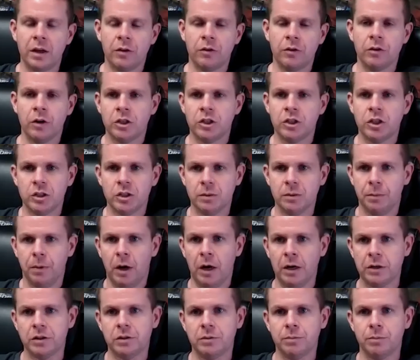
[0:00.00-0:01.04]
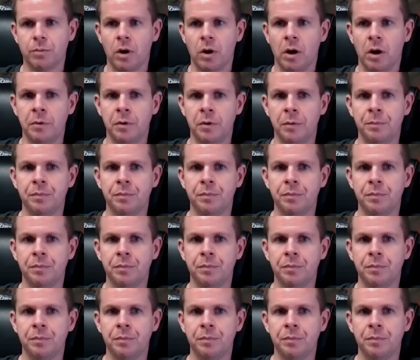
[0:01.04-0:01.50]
It's not just a Boston problem.